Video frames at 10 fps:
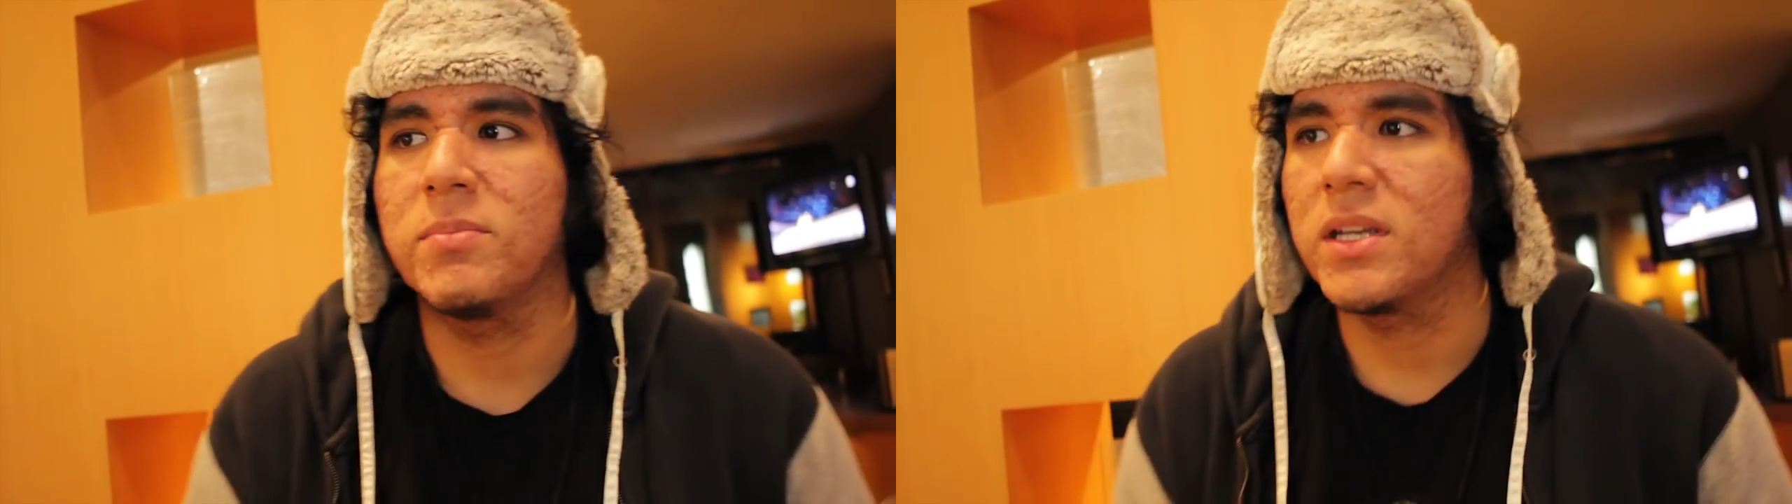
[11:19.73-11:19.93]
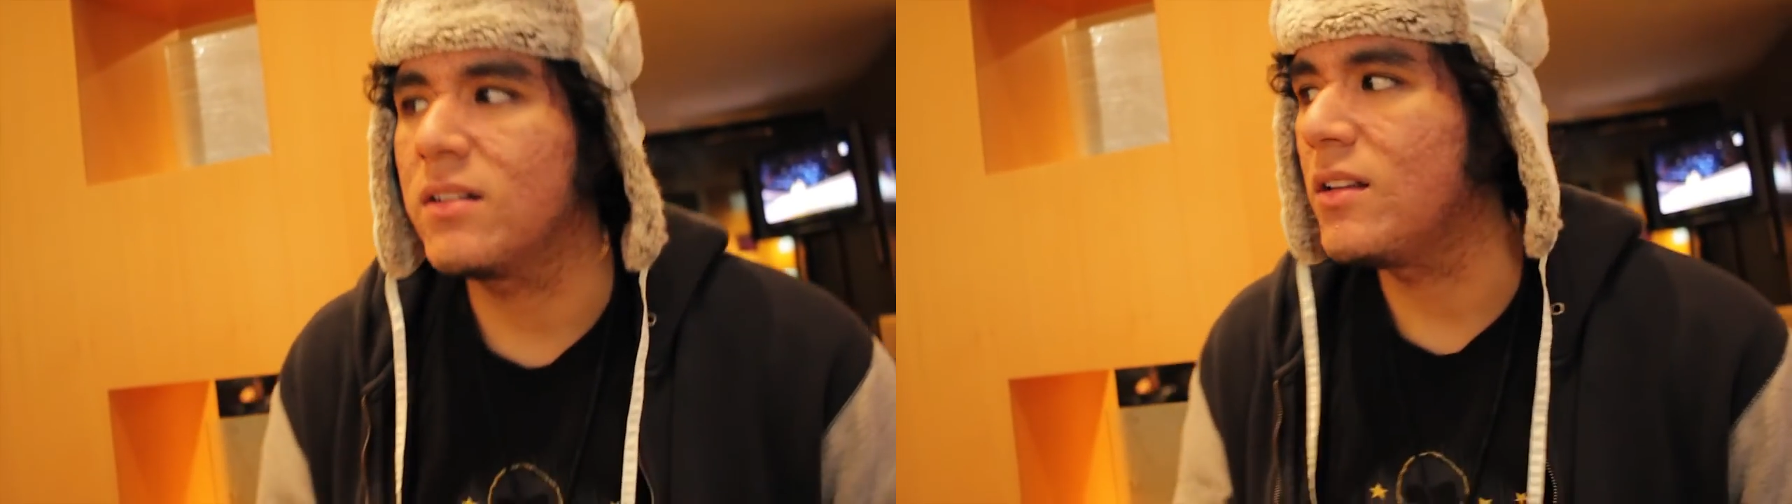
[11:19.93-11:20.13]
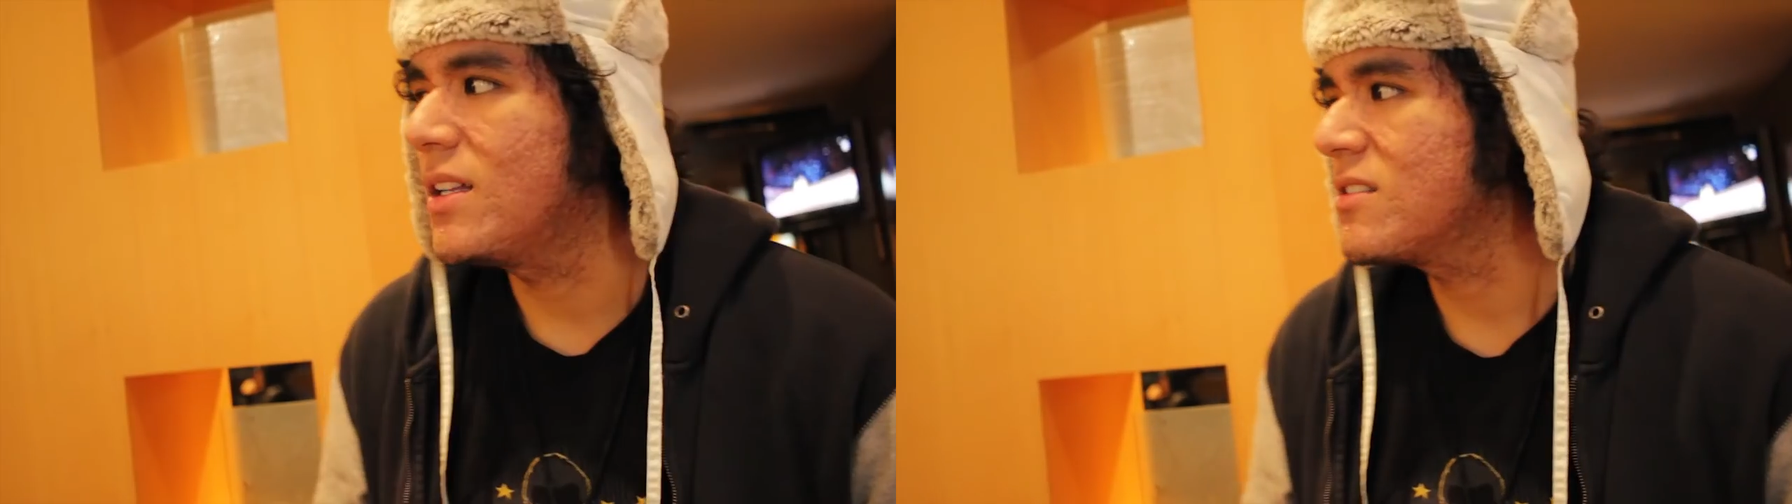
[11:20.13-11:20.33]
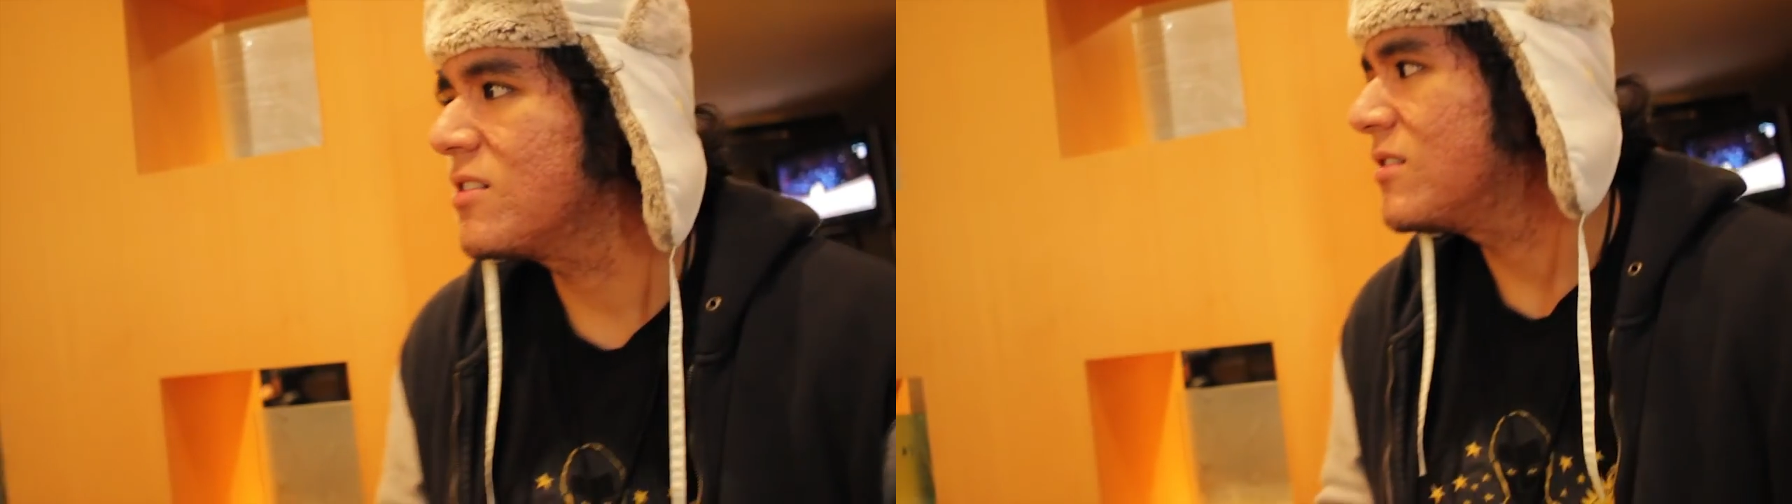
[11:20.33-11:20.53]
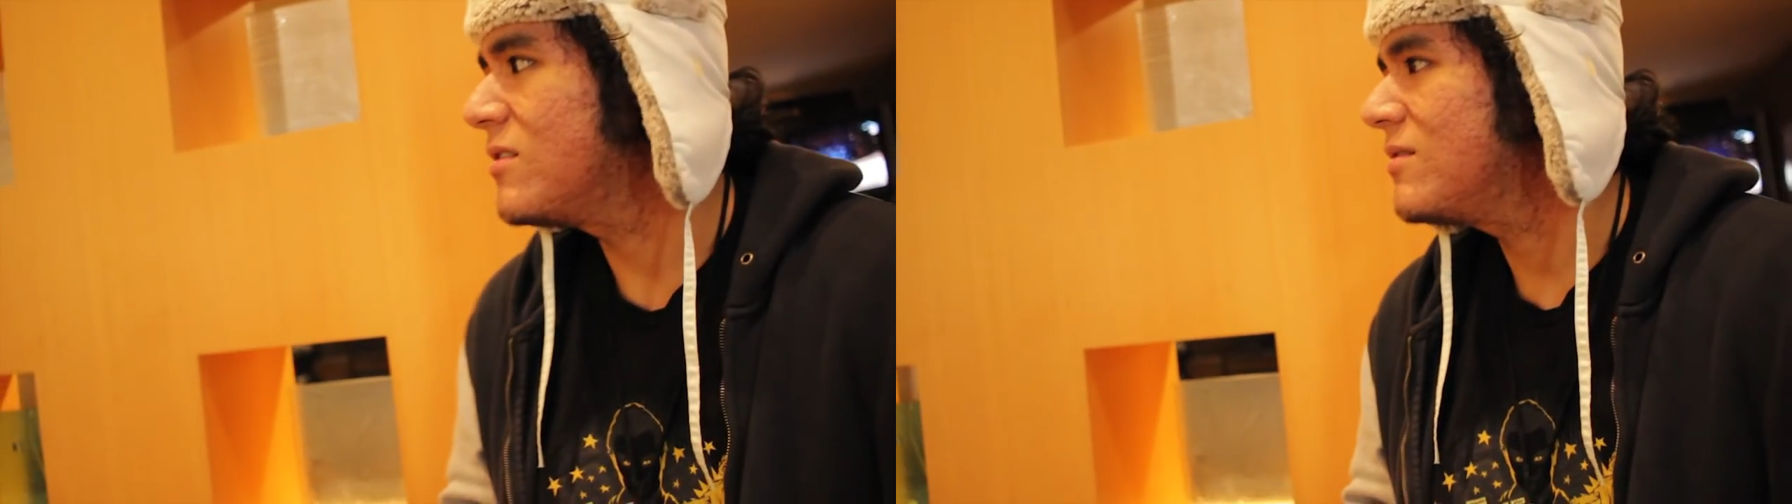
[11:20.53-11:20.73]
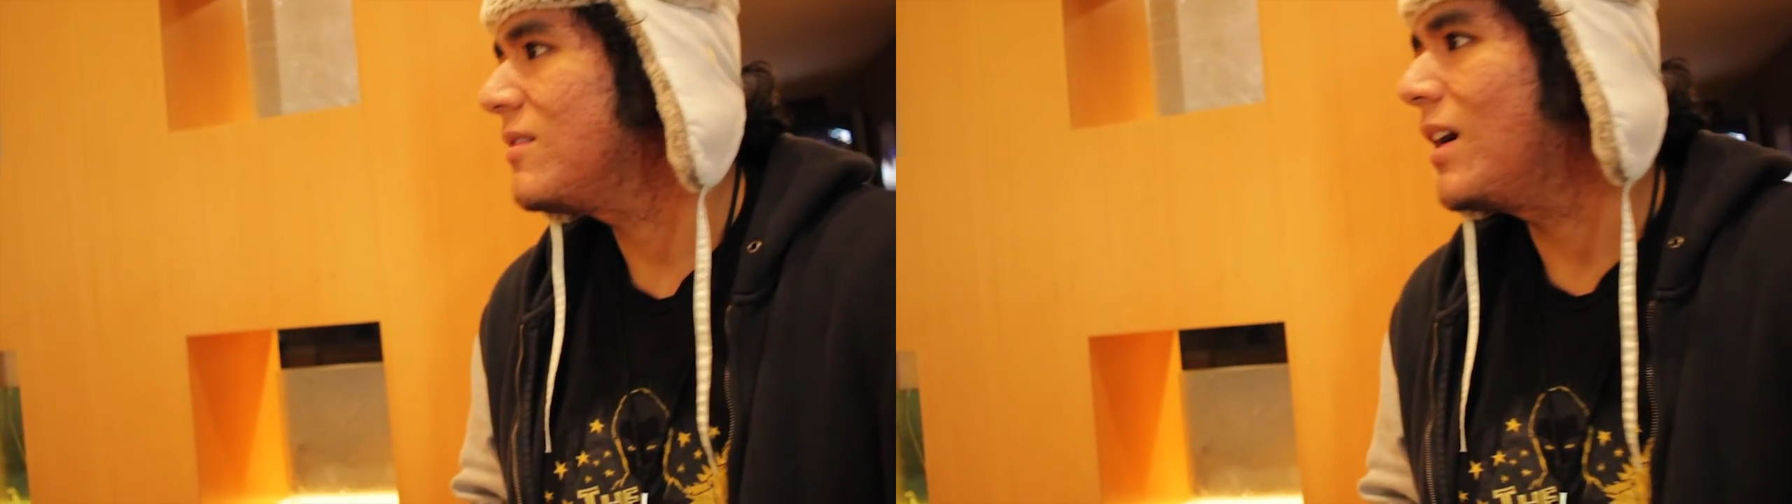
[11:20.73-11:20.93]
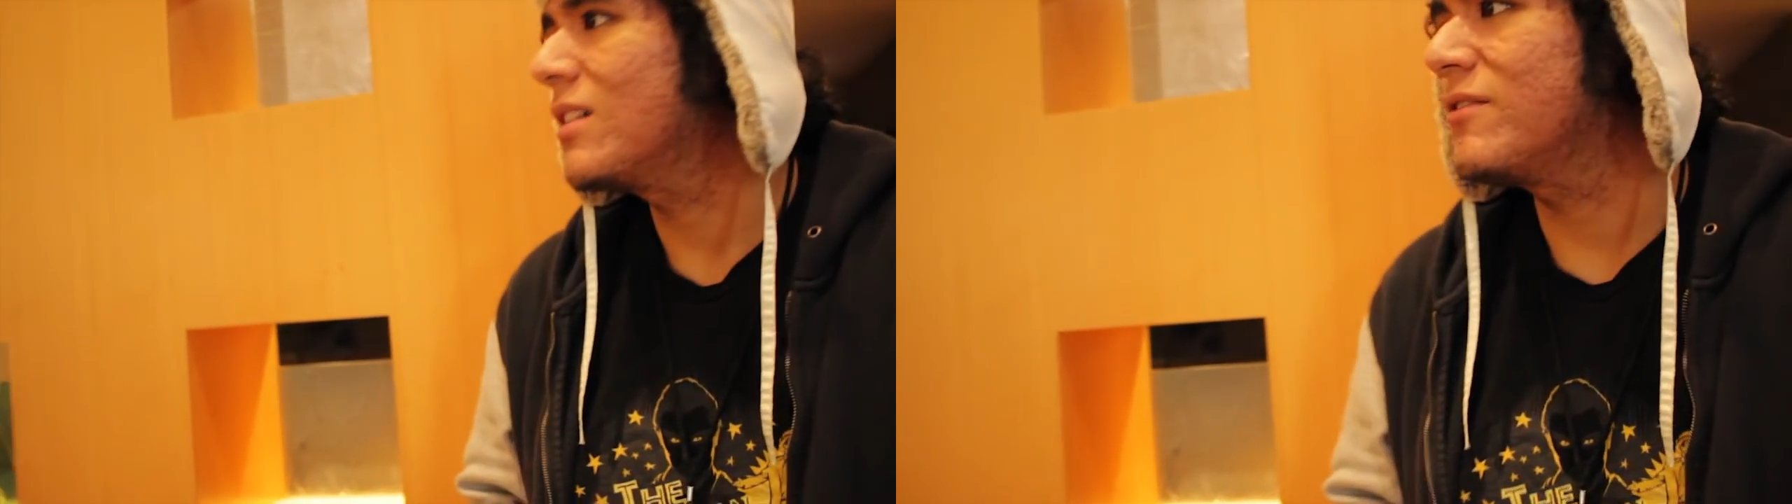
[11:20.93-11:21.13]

paid a lot, so I'm gonna.